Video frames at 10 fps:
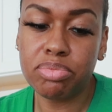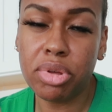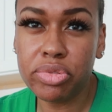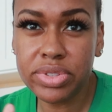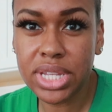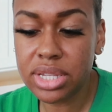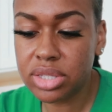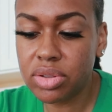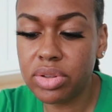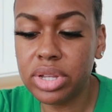both
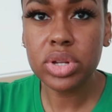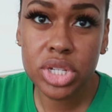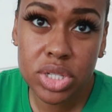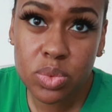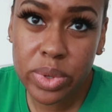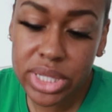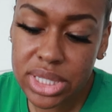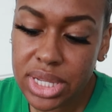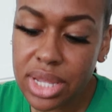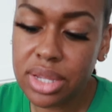sets on or just
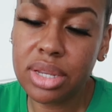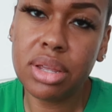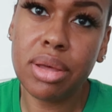one set,